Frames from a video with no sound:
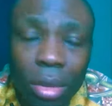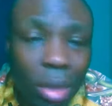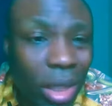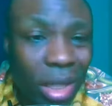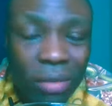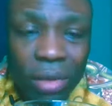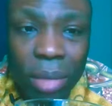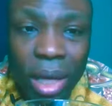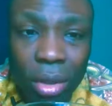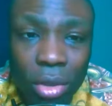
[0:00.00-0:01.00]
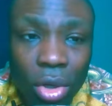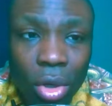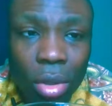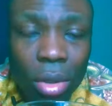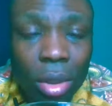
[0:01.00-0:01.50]
You can leave it by your
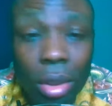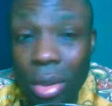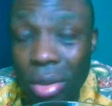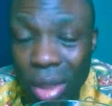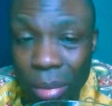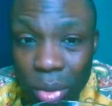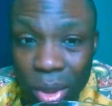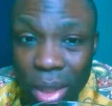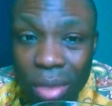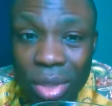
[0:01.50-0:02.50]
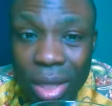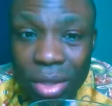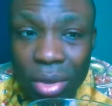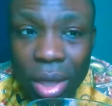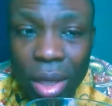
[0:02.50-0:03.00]
door. You can put it
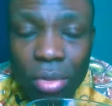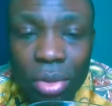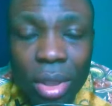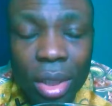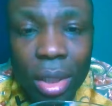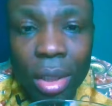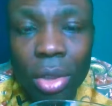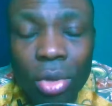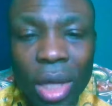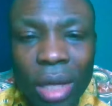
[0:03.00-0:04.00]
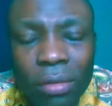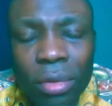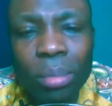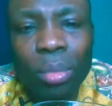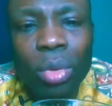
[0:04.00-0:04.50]
outside your house. You can
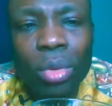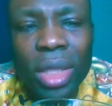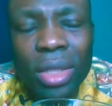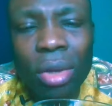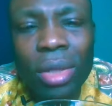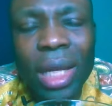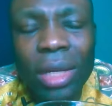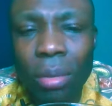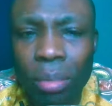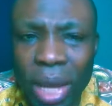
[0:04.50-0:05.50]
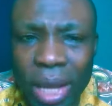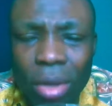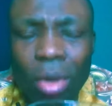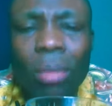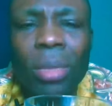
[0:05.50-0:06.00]
even put it under your
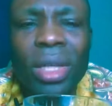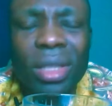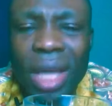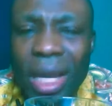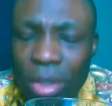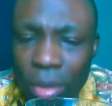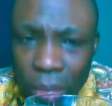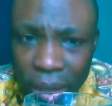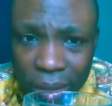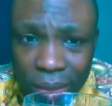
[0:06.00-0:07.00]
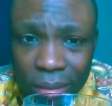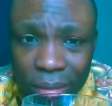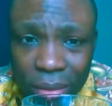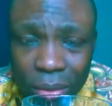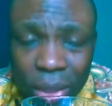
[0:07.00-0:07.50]
bed or beside your bed.
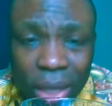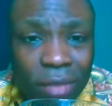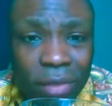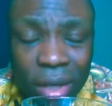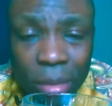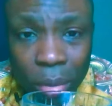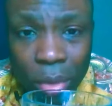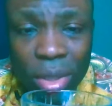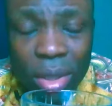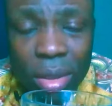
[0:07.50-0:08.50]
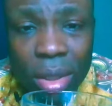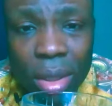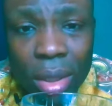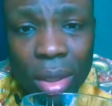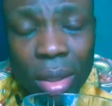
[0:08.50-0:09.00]
Okay, it's very important.
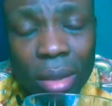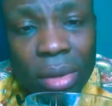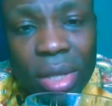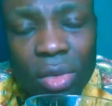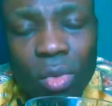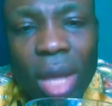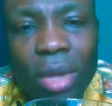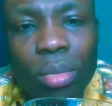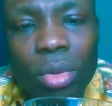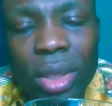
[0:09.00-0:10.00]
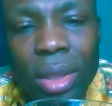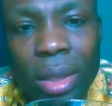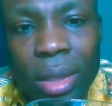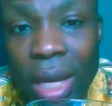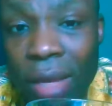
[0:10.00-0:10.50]
The reason why you're putting
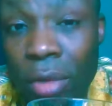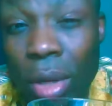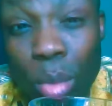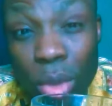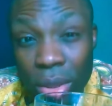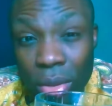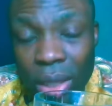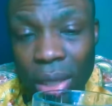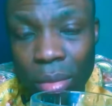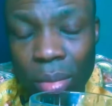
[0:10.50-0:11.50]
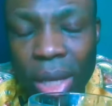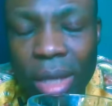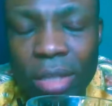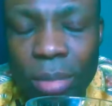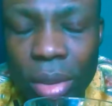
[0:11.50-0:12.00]
it there, if you are putting it under your
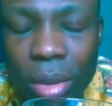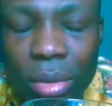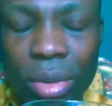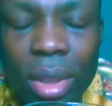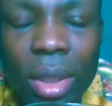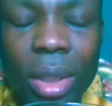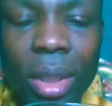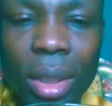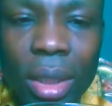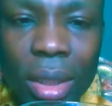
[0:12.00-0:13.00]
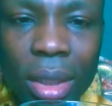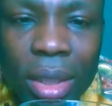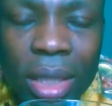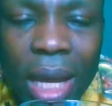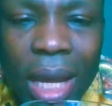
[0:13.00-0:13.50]
bed, is because
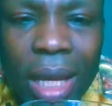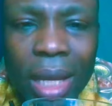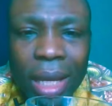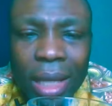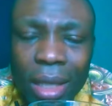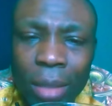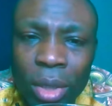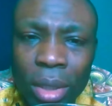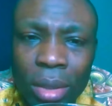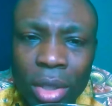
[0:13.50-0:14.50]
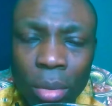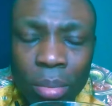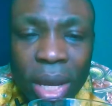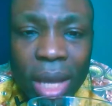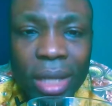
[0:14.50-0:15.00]
your
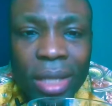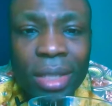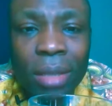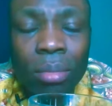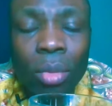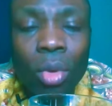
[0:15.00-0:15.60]
bed is the